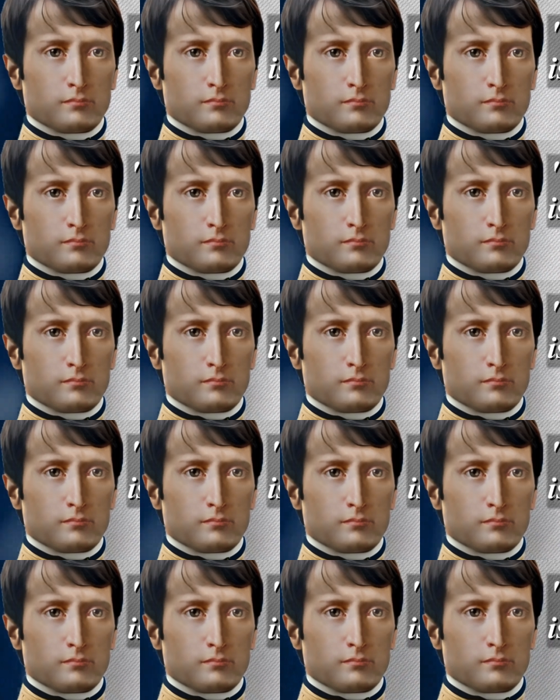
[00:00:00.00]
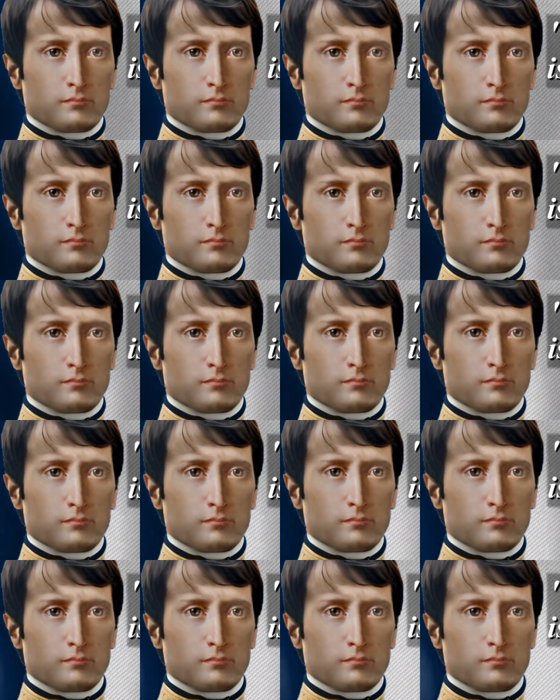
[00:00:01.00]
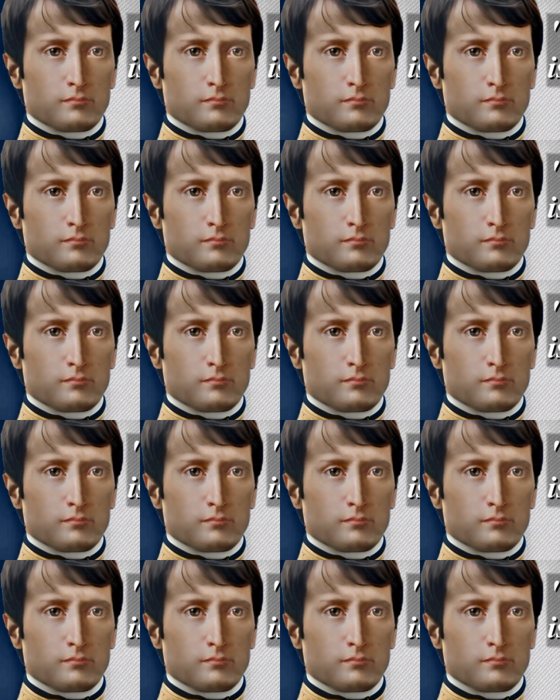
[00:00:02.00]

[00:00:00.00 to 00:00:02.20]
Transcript: [no speech]